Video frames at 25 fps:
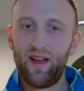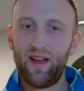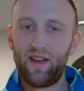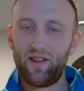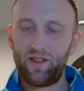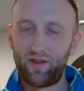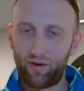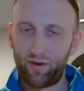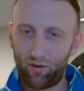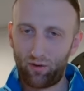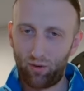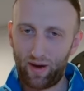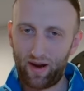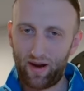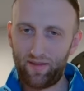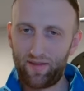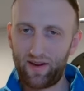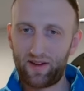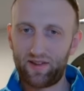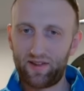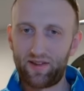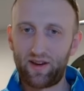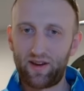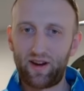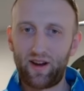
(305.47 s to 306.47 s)
So
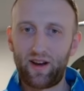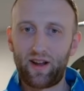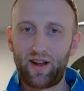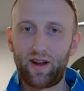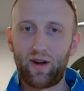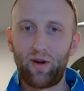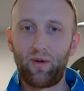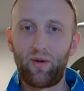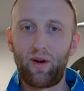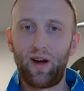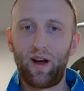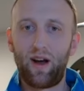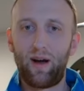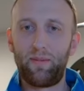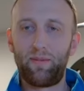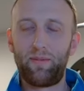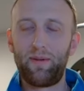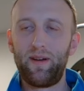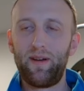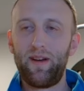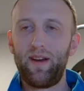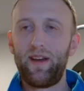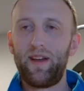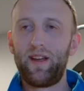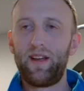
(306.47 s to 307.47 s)
cravings are going to go
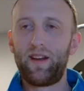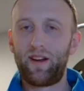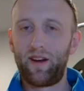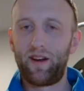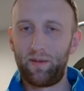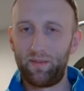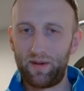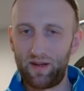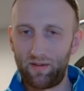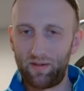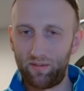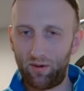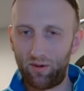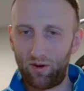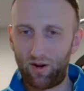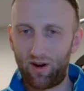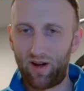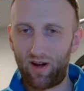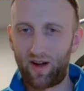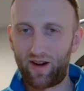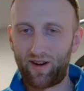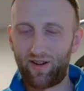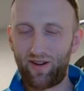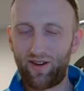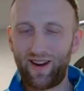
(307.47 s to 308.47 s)
up. You're going to be more
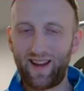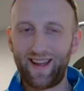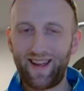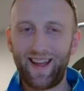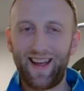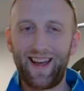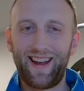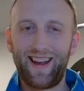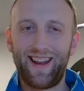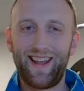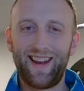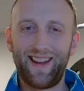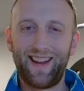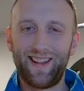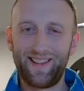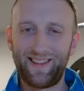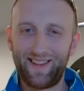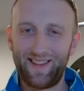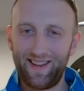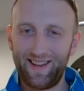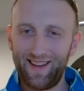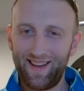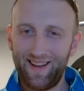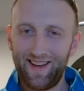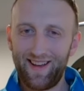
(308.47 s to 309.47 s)
hungry, and it
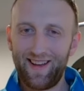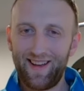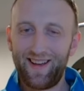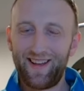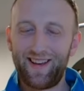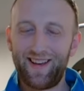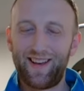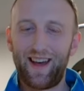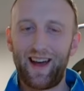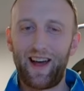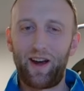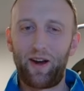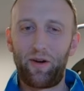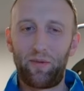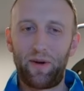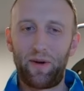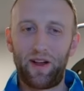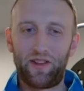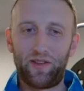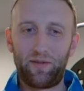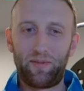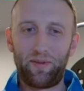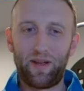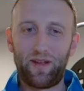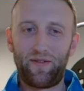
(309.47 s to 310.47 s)
is not a
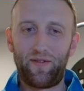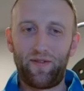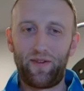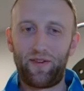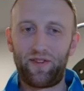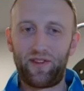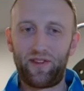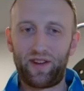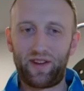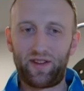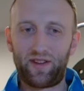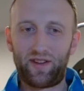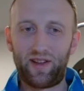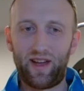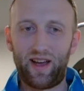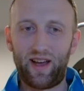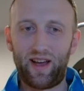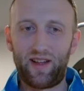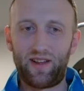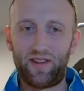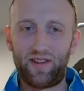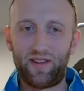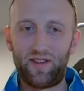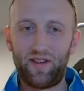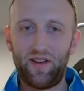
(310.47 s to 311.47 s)
recipe for
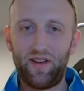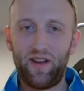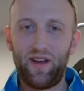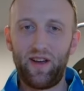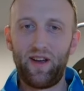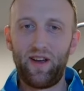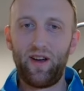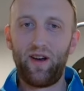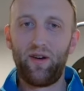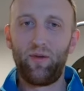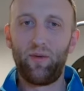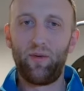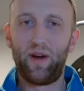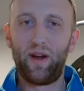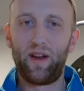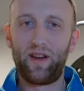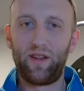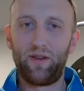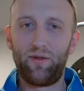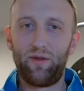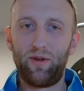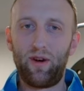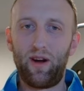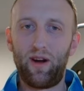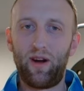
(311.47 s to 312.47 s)
success when
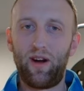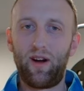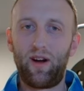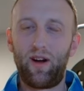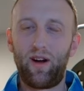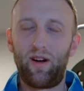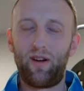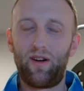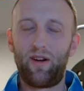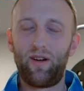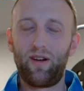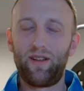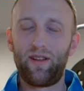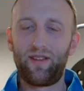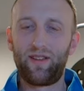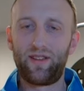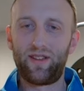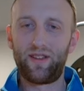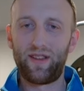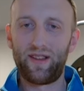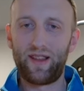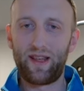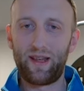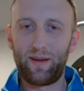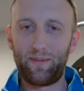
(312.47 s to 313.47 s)
you are
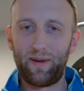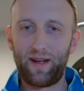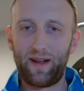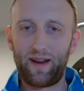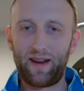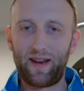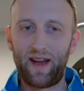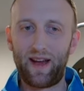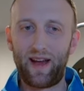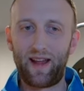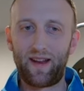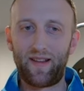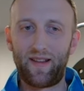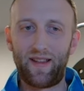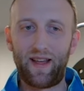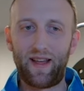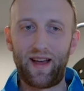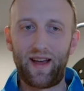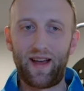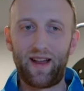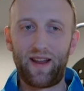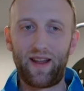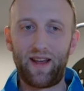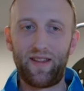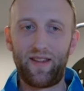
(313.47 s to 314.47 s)
sleeping not a
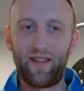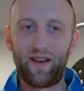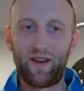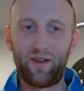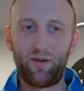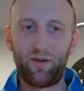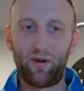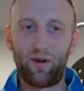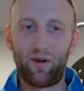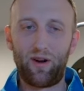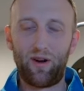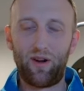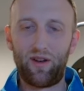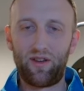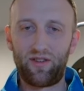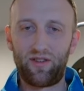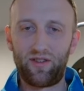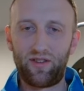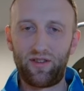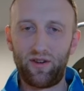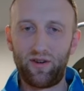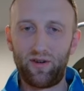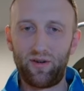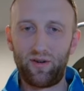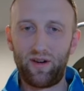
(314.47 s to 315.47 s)
lot, and then you are
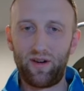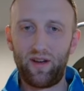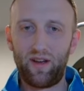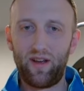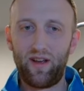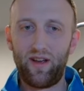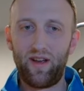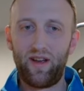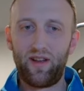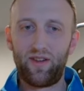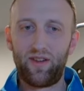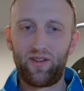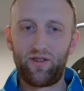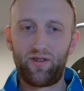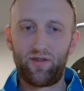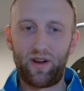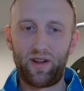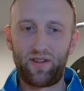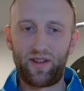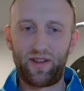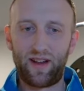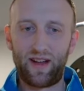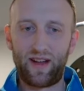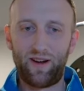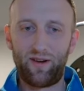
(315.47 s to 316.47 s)
also
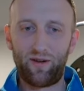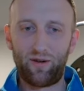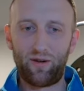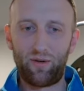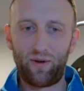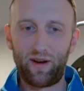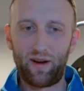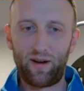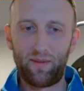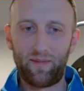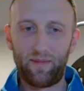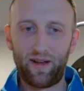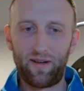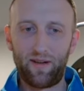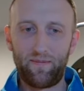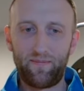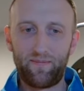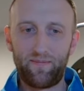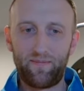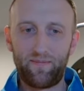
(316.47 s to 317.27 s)
stressing out quite a bit.